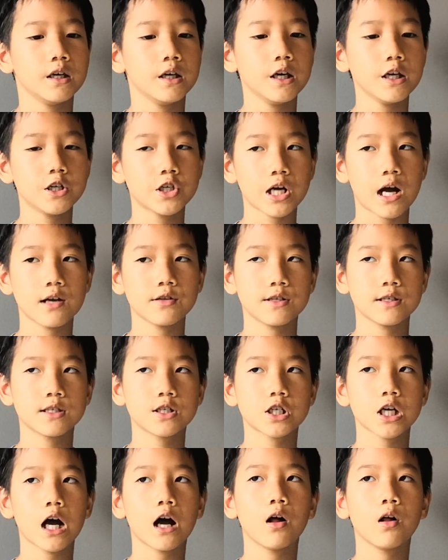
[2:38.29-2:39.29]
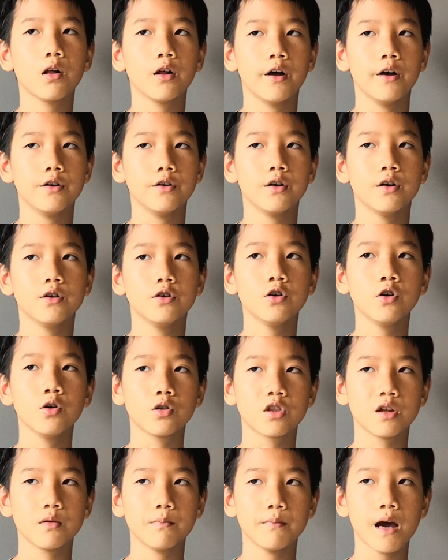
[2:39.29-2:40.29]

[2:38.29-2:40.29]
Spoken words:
Each has its childhood, youth,